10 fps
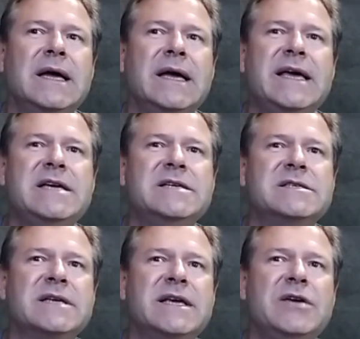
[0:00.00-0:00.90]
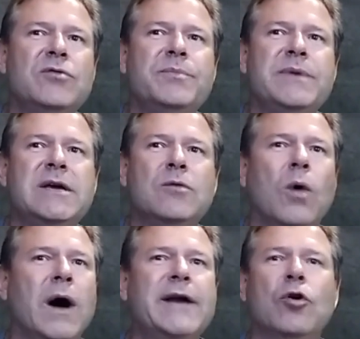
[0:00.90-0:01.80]
he's he would be
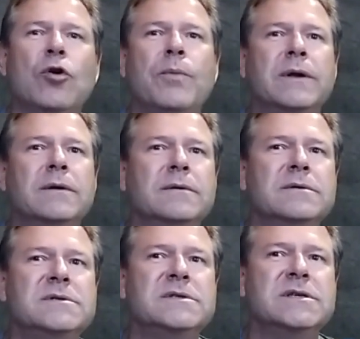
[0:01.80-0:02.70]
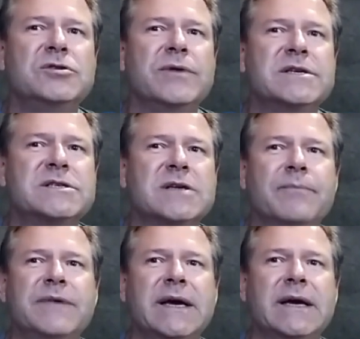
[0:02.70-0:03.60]
wide open to doing
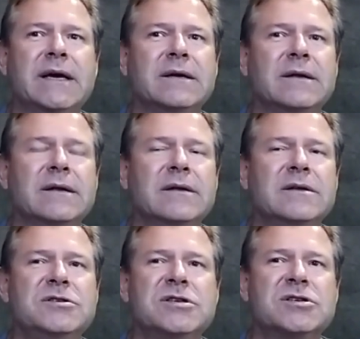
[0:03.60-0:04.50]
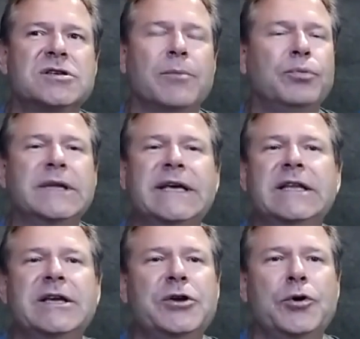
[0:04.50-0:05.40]
something just
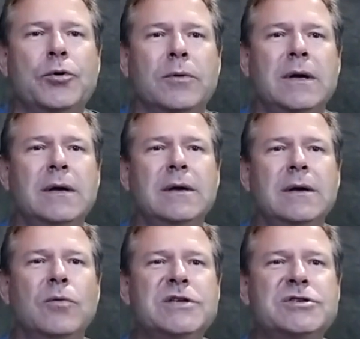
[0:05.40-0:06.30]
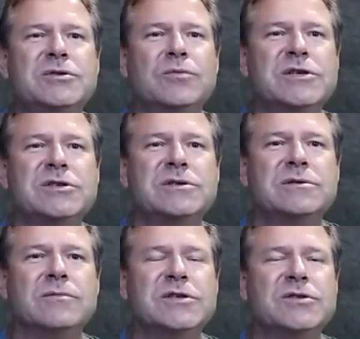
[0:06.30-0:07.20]
completely new which
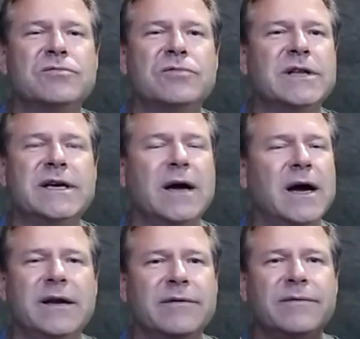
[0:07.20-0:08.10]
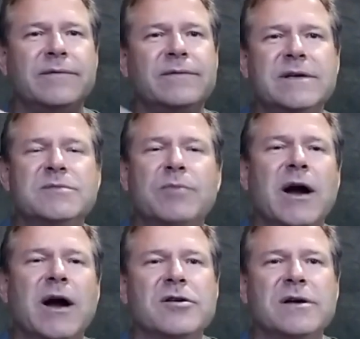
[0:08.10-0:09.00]
which which really kind of
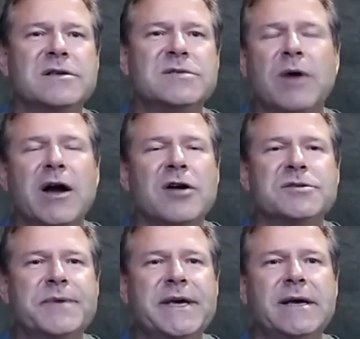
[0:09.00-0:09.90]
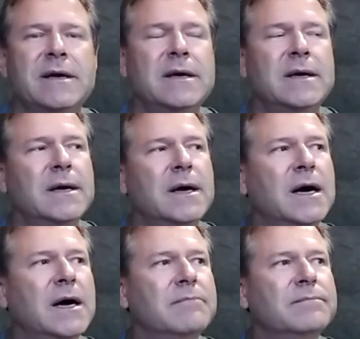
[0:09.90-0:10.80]
inspire inspires me.
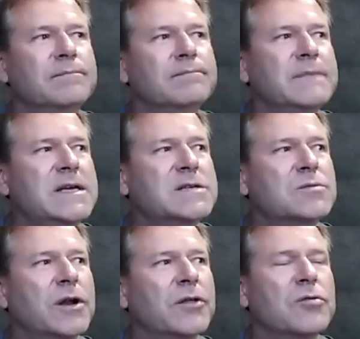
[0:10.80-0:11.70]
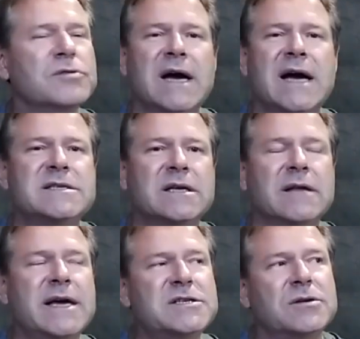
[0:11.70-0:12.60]
Um, he's one of those guys that
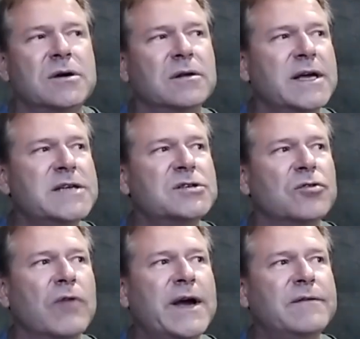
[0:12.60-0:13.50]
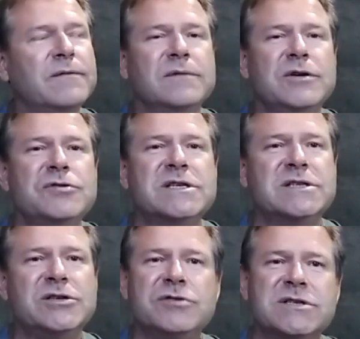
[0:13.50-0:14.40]
likes to likes to write
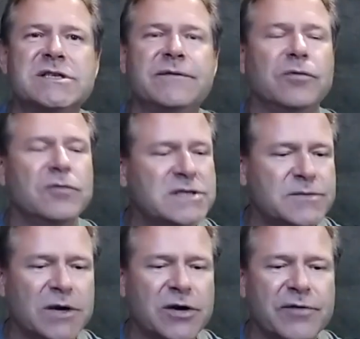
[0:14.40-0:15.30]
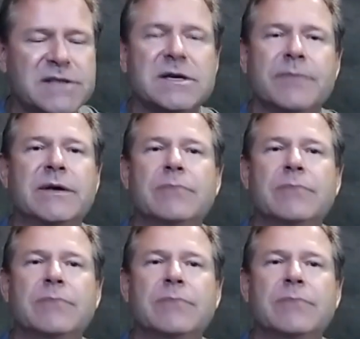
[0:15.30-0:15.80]
uses uses influences but creates something